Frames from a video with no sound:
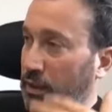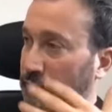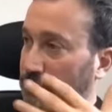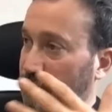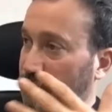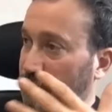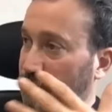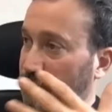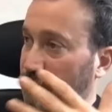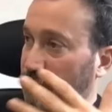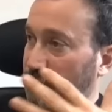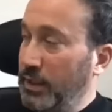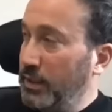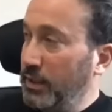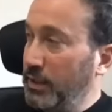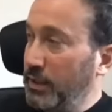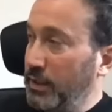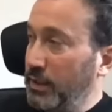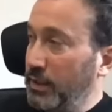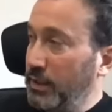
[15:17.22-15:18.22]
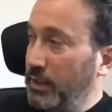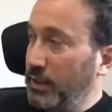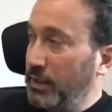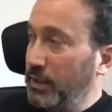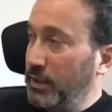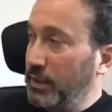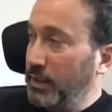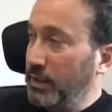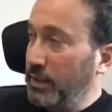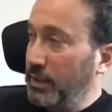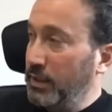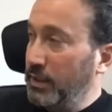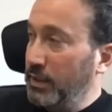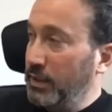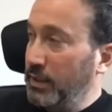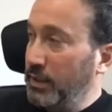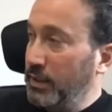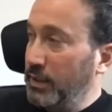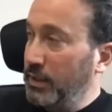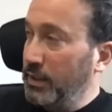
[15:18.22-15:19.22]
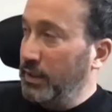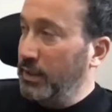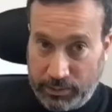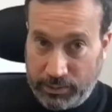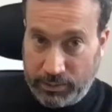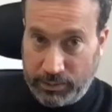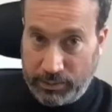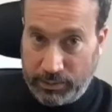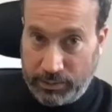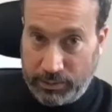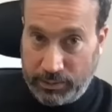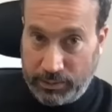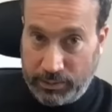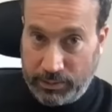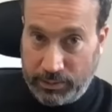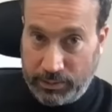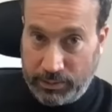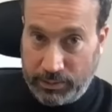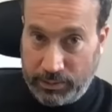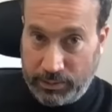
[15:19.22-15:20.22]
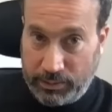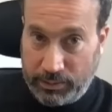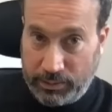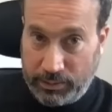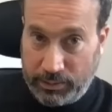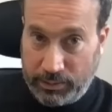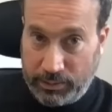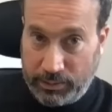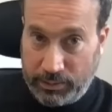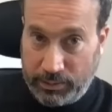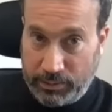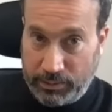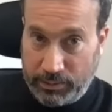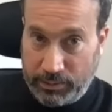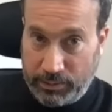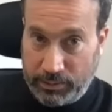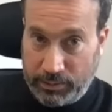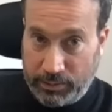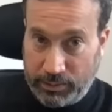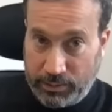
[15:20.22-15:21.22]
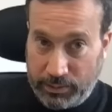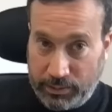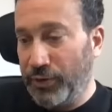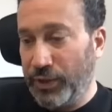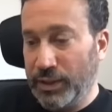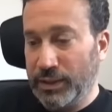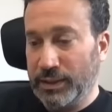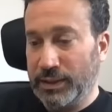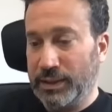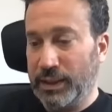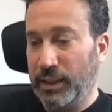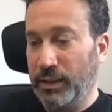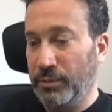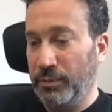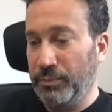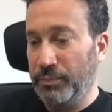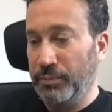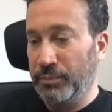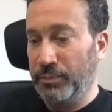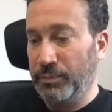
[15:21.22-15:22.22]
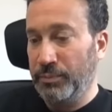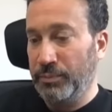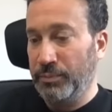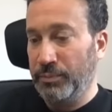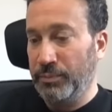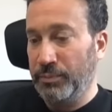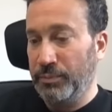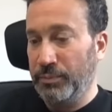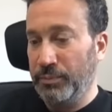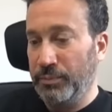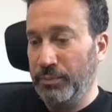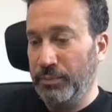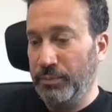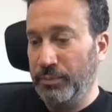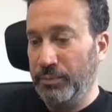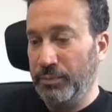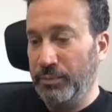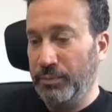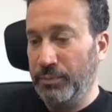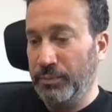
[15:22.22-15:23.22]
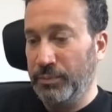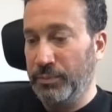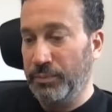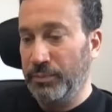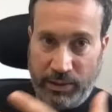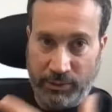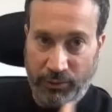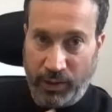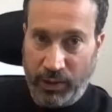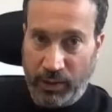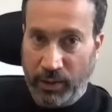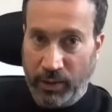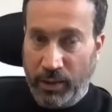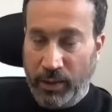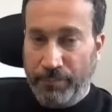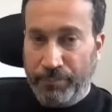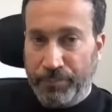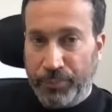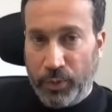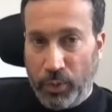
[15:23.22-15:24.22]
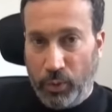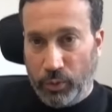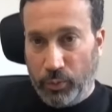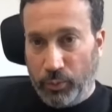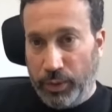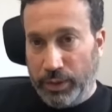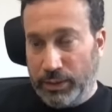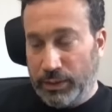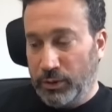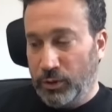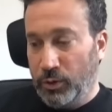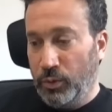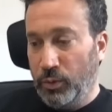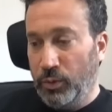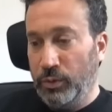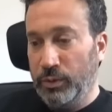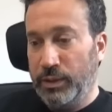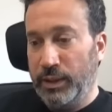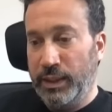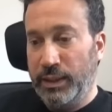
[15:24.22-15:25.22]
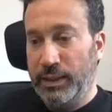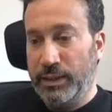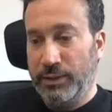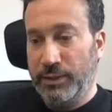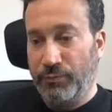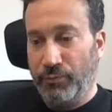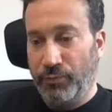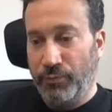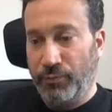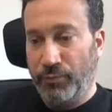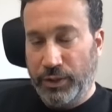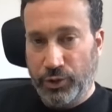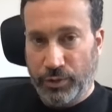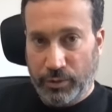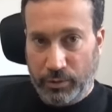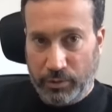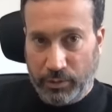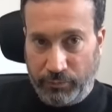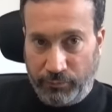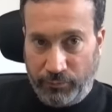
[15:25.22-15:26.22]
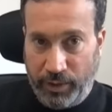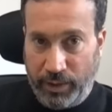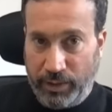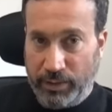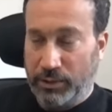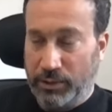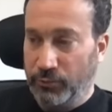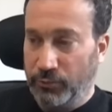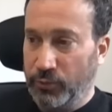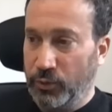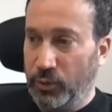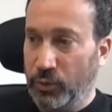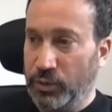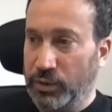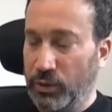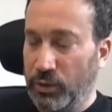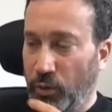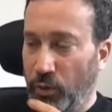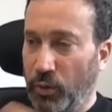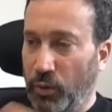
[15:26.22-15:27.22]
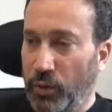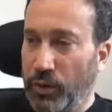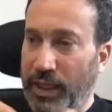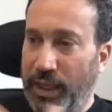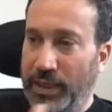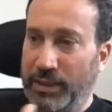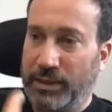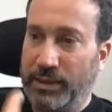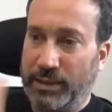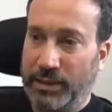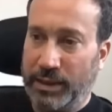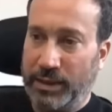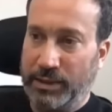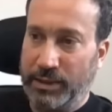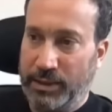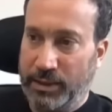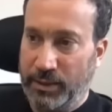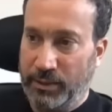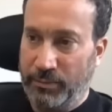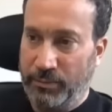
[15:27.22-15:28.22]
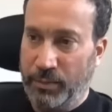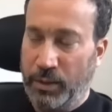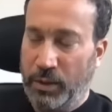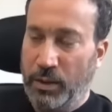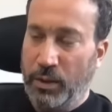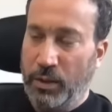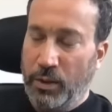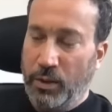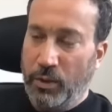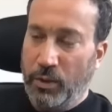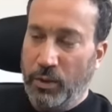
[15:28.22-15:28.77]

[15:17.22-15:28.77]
uh, facilities, and as well as kibbutzim and moshavim. These are agrarian settlements that are part of what Israel always called its regional defense. Of course, all that system